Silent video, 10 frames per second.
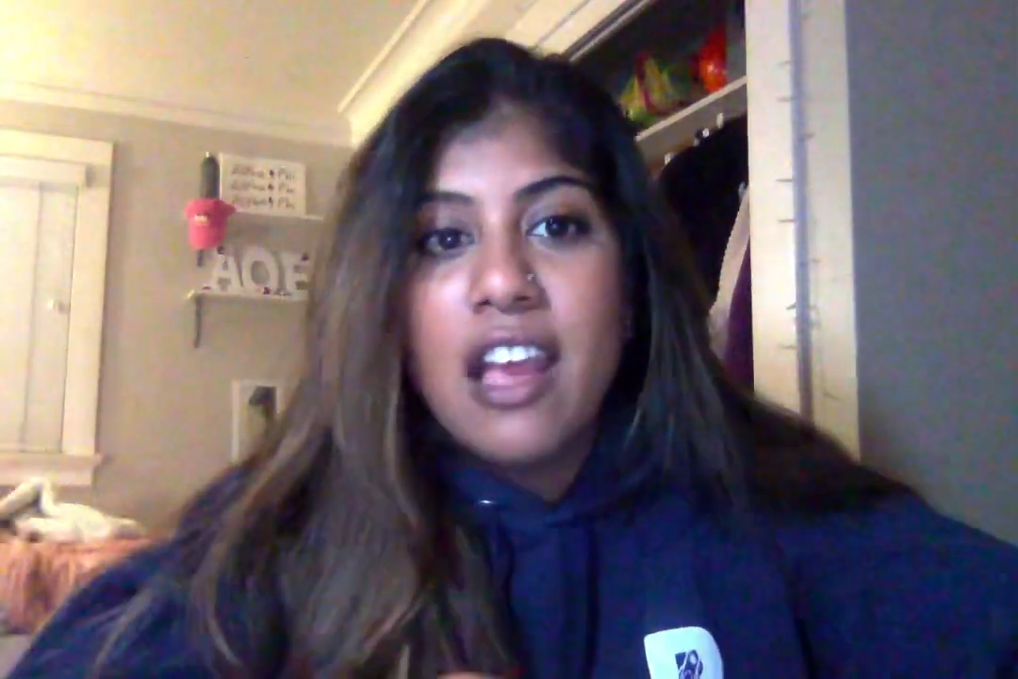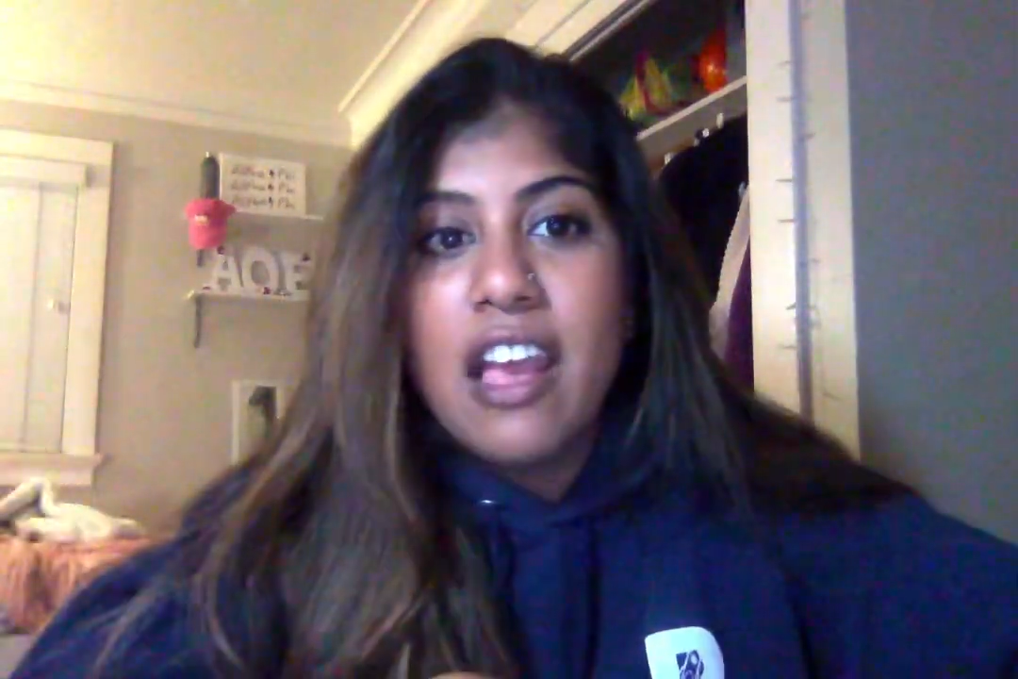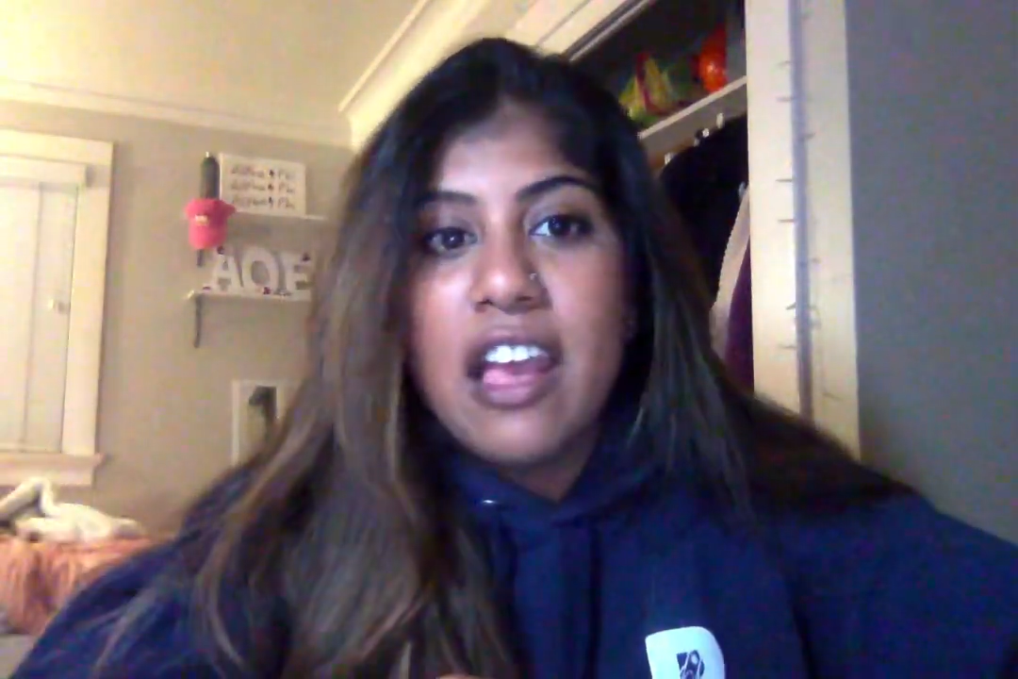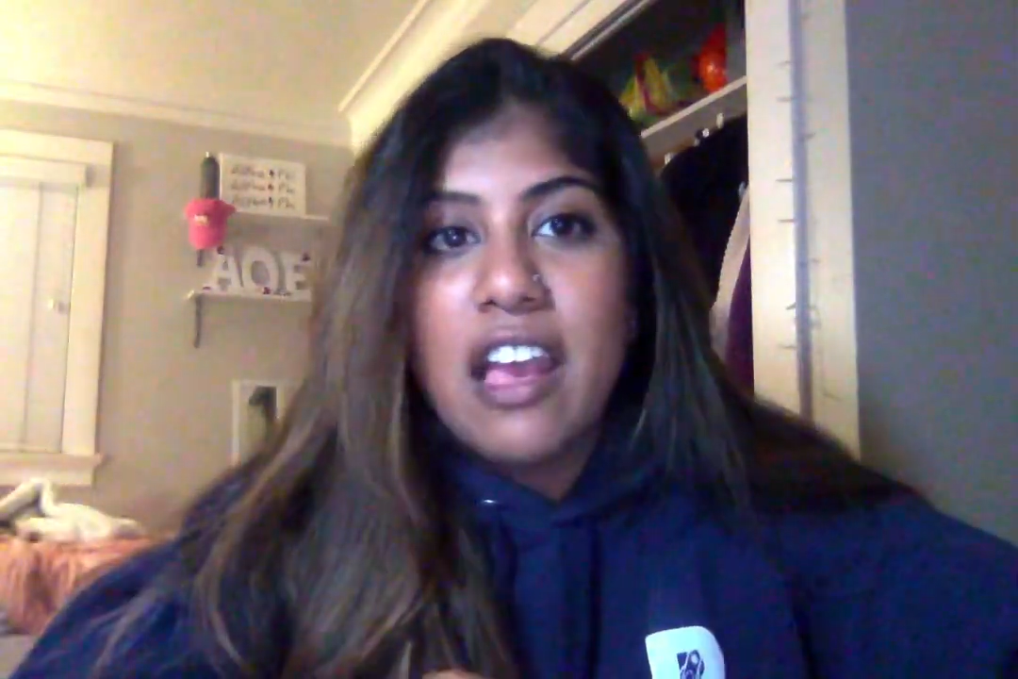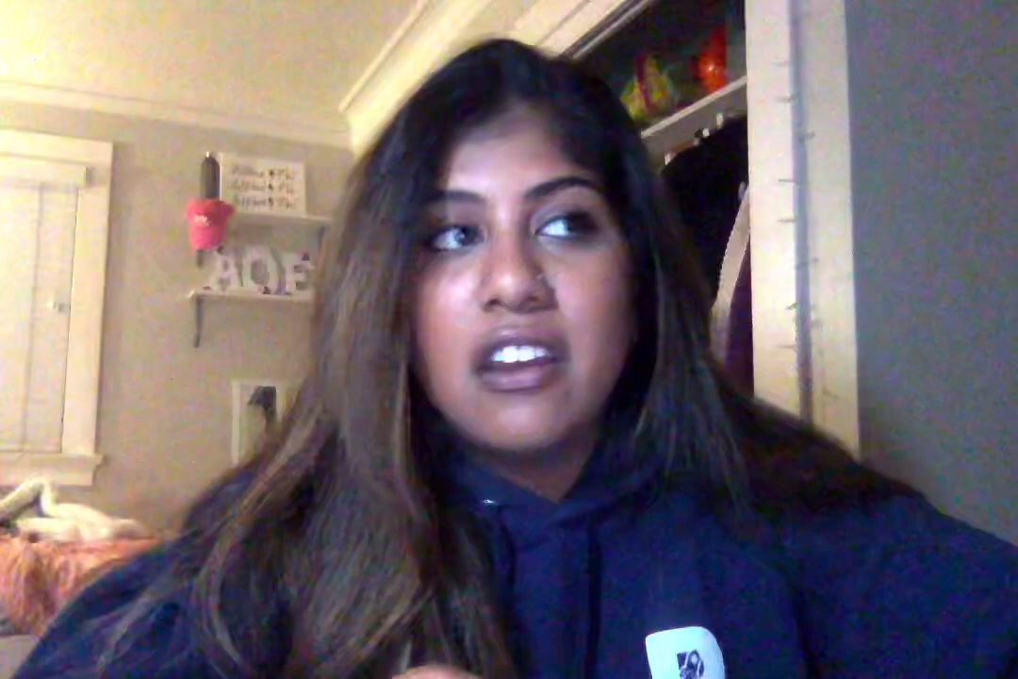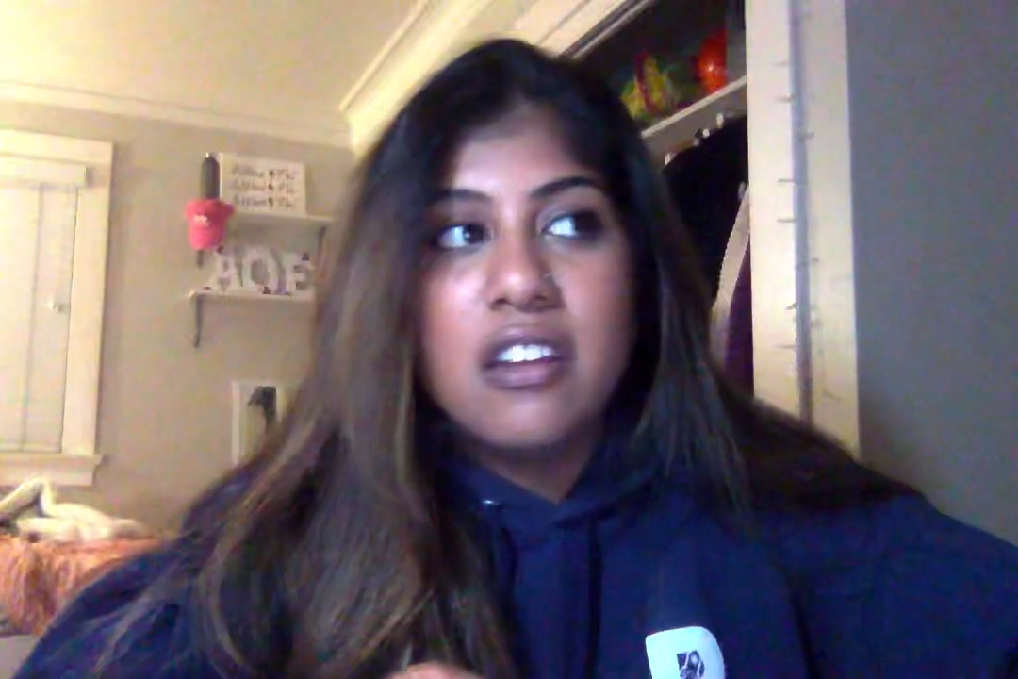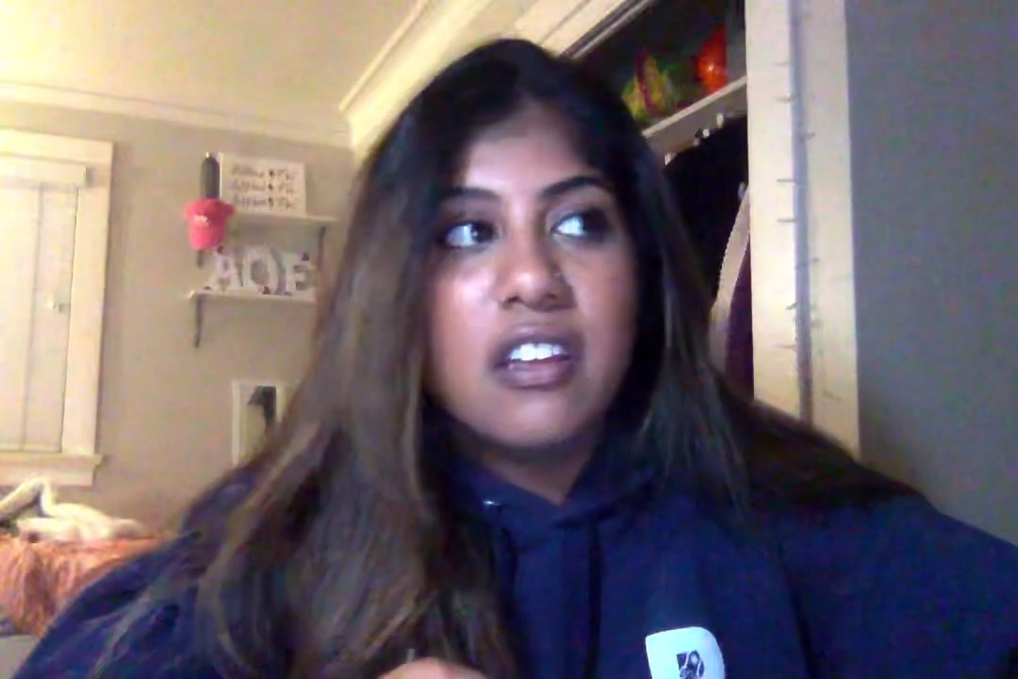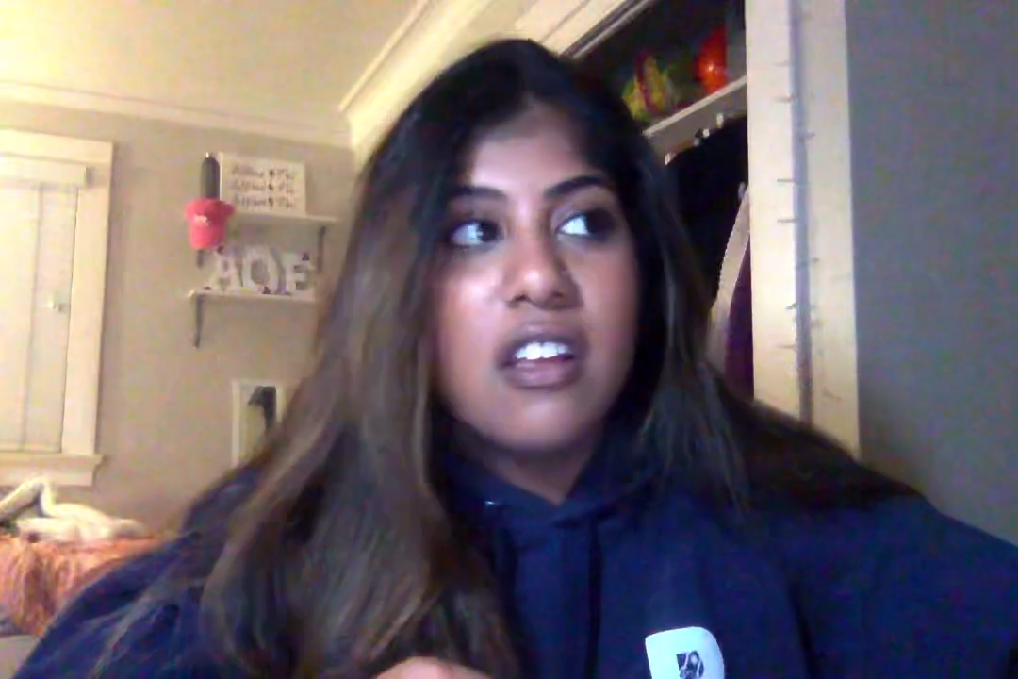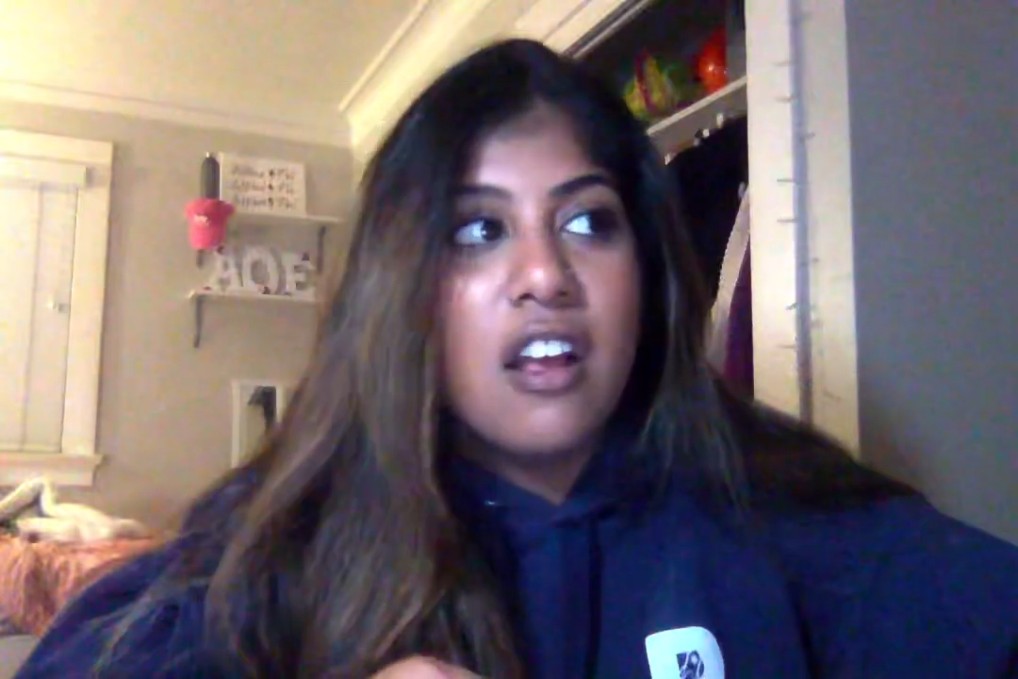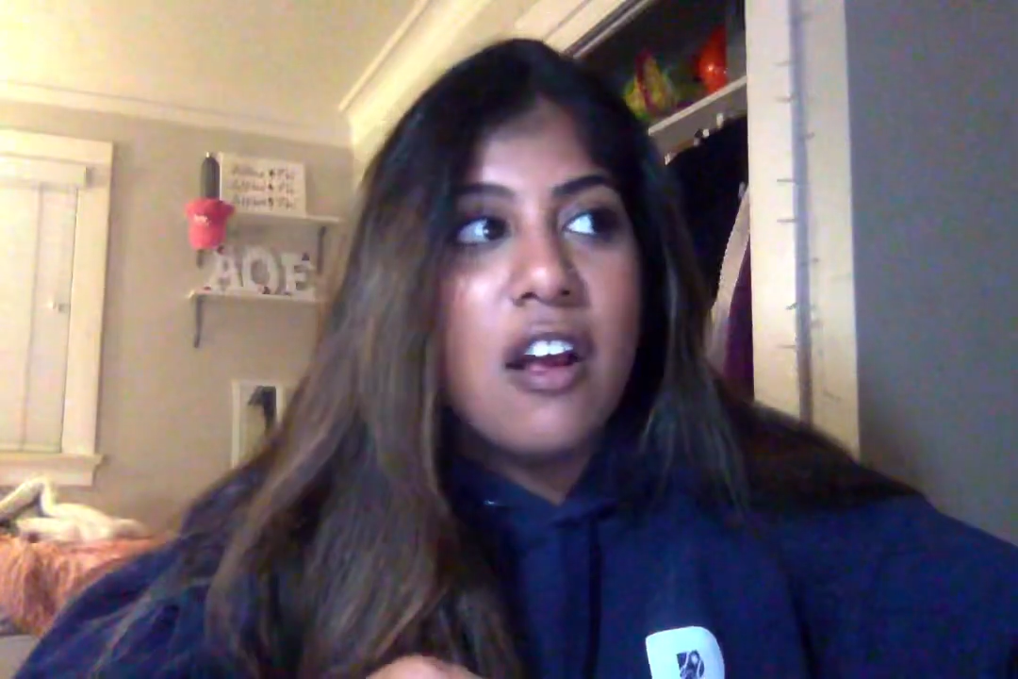and
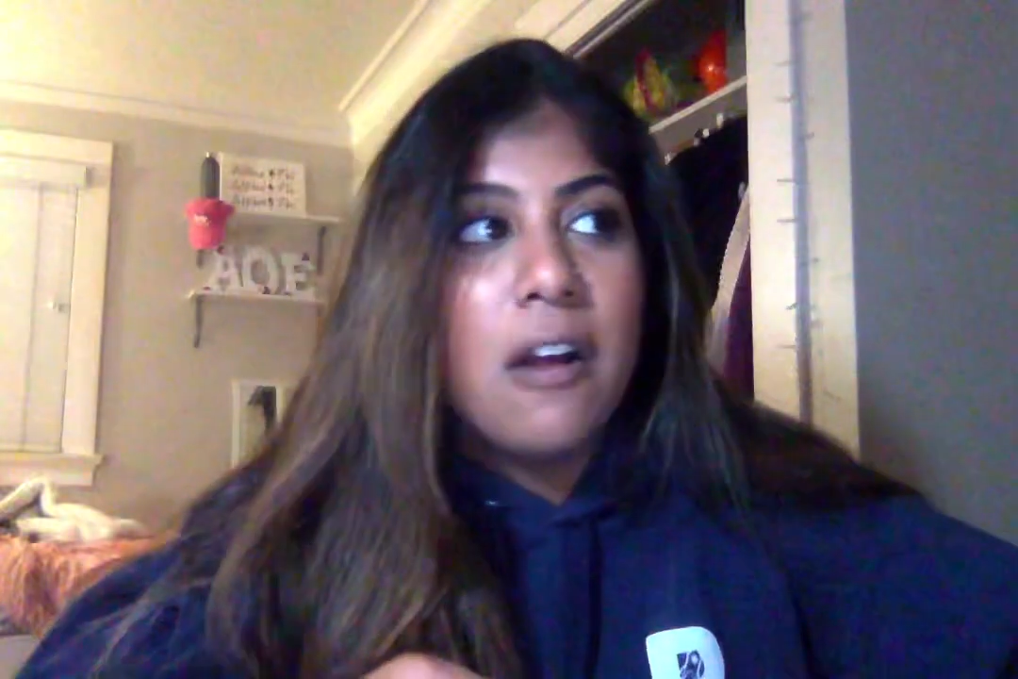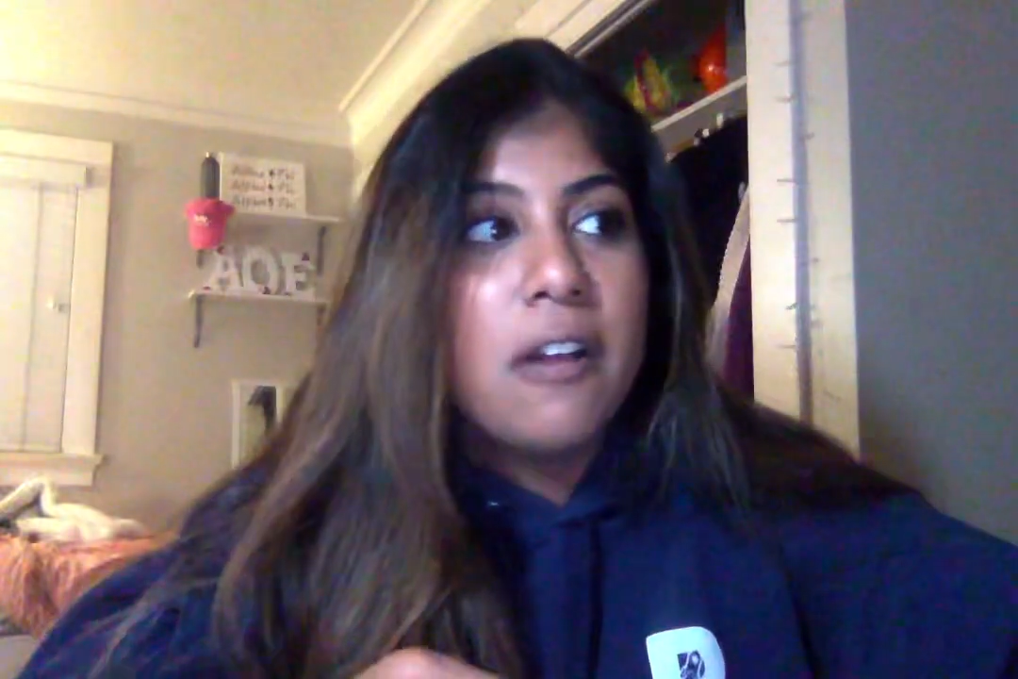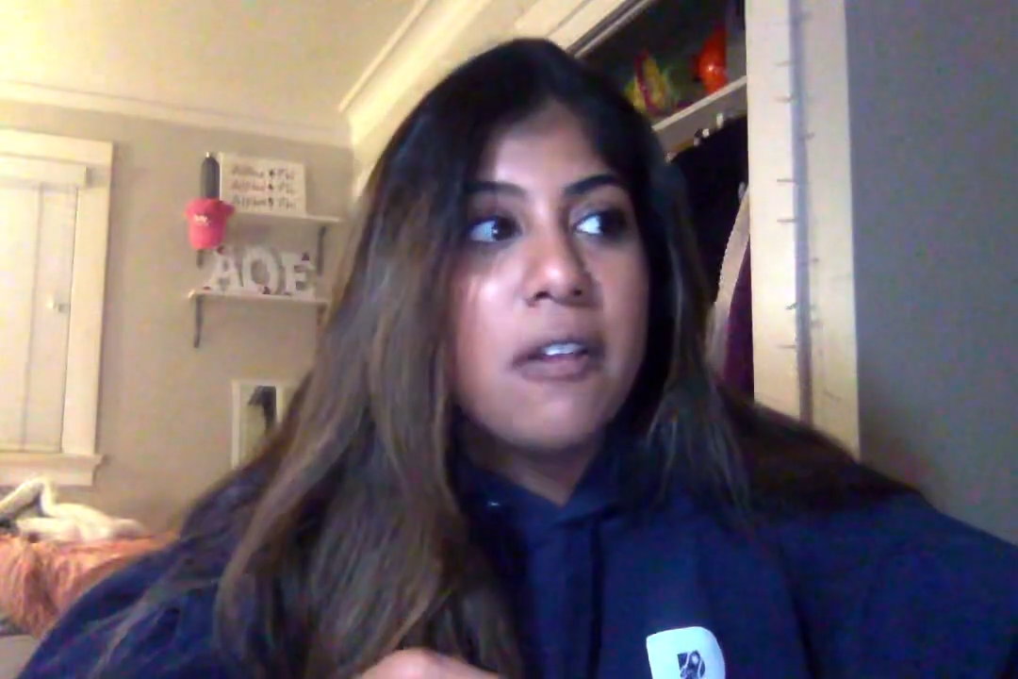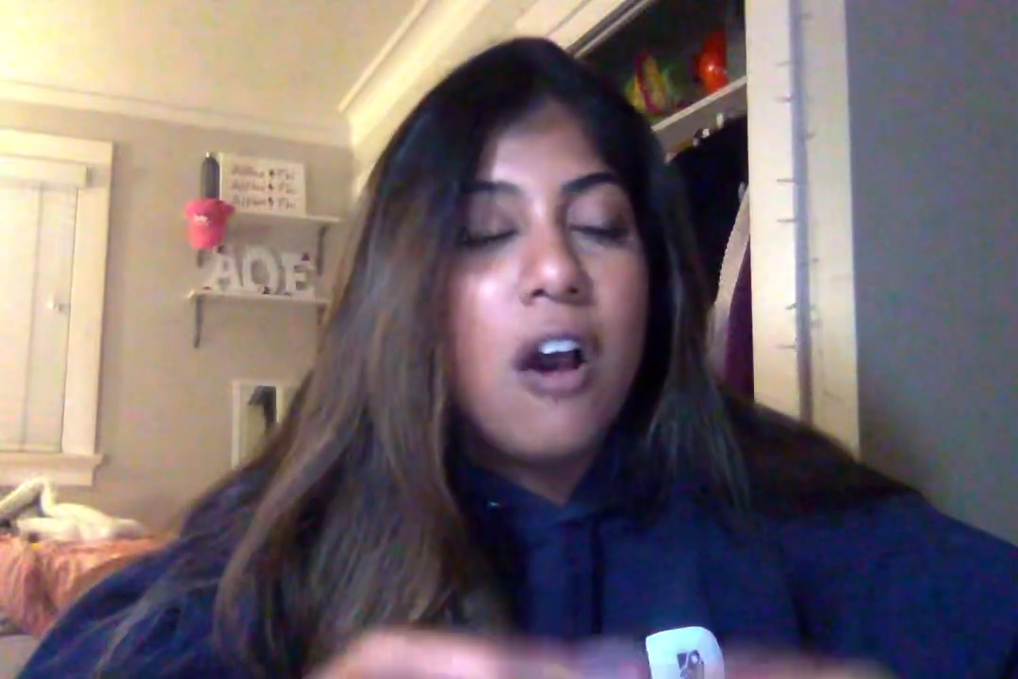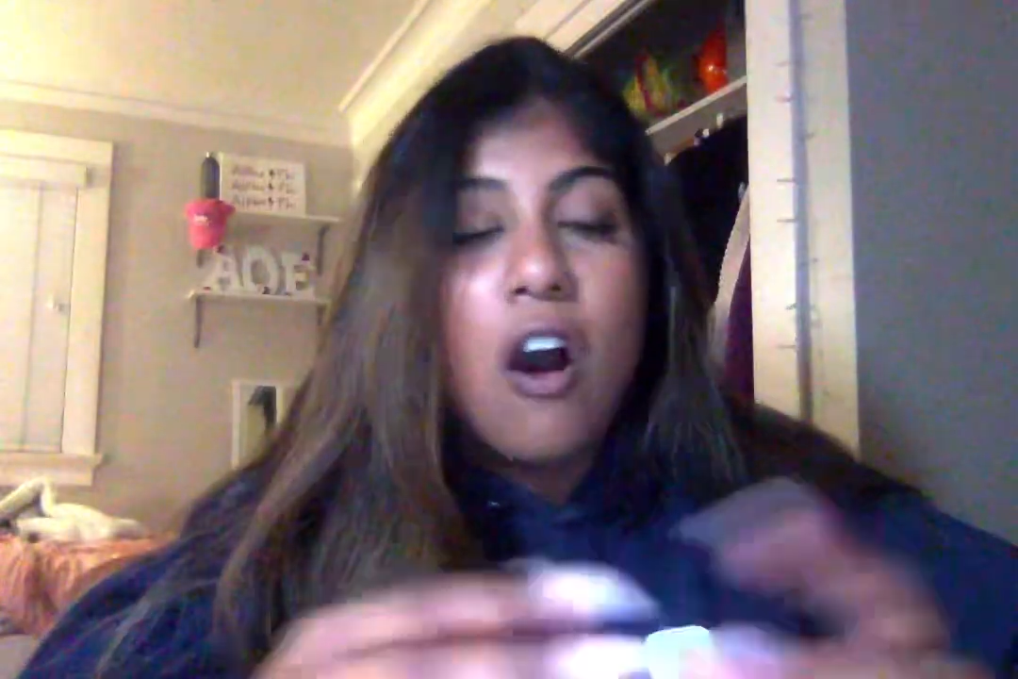the